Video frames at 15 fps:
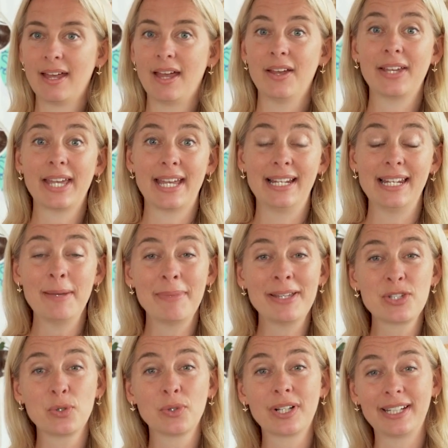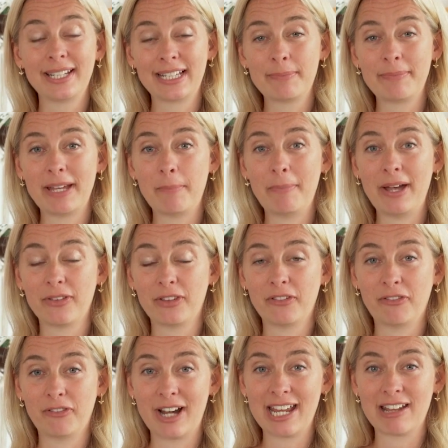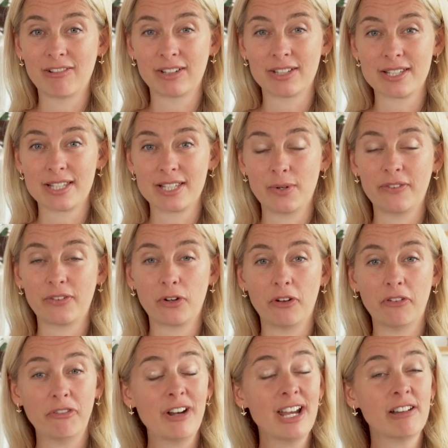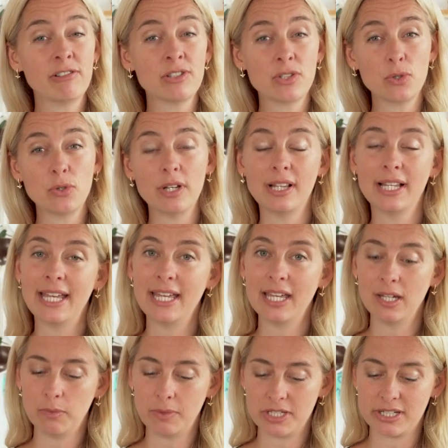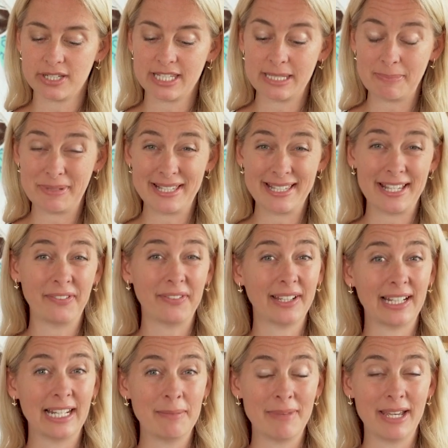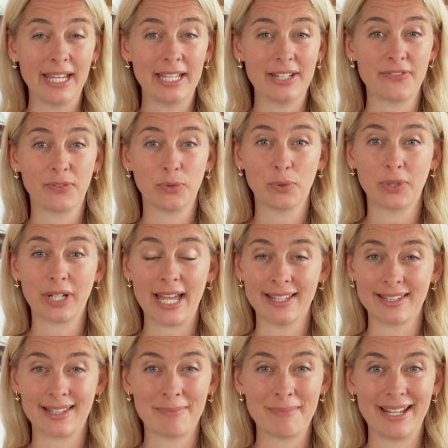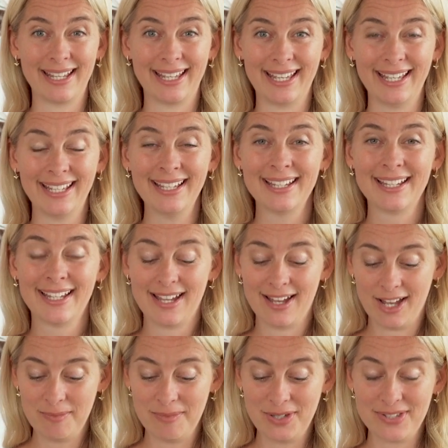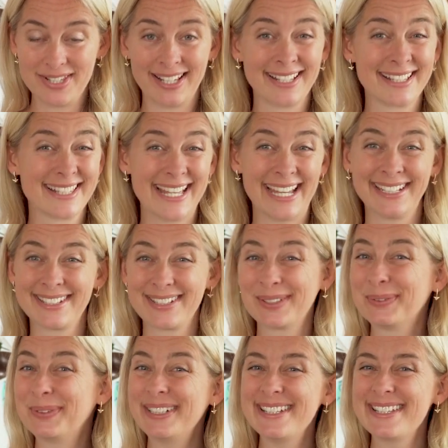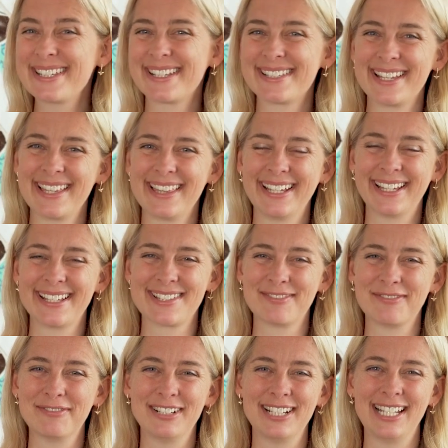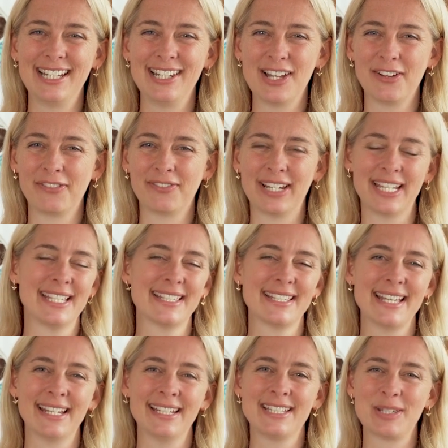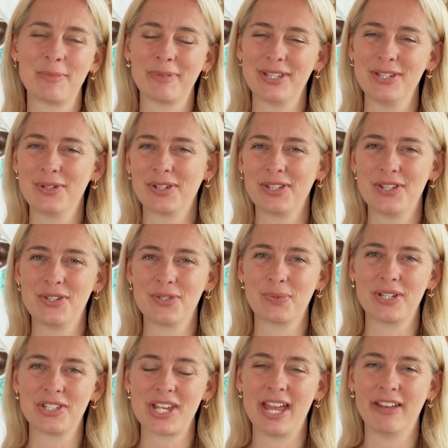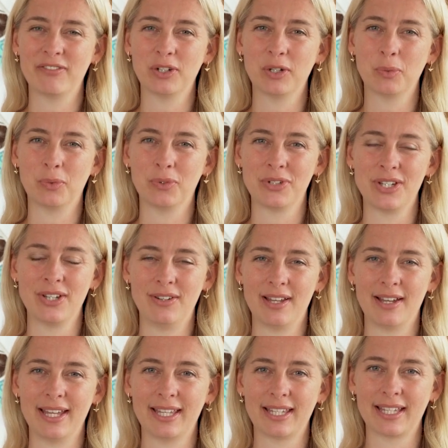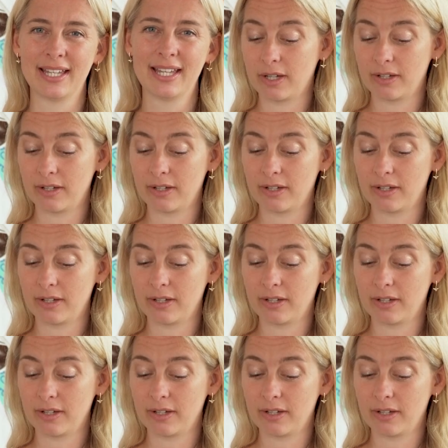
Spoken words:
Okay, let me talk a little bit about the fragrance. So I've got a fragrance oil here, which is specifically made for candle making. I'm using sandalwood because I think it's a really lovely scent, but you can use whichever one you like.